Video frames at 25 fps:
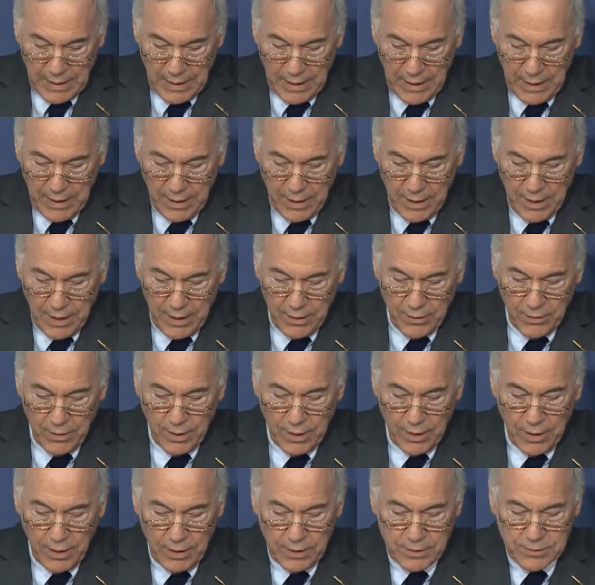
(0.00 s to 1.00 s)
And, and, to
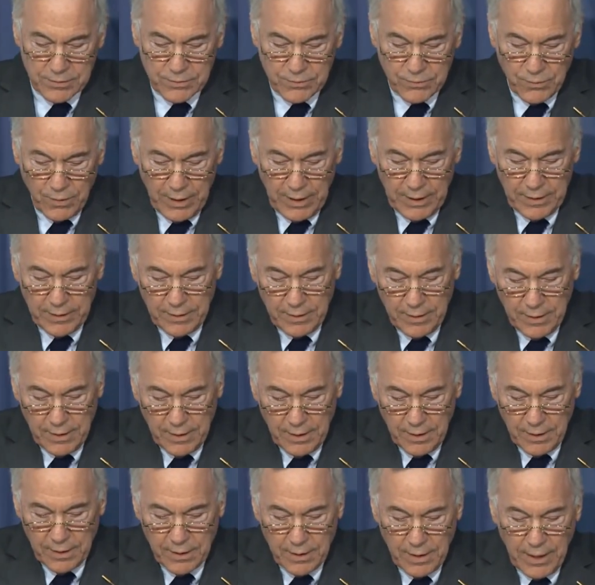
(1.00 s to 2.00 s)
illustrate the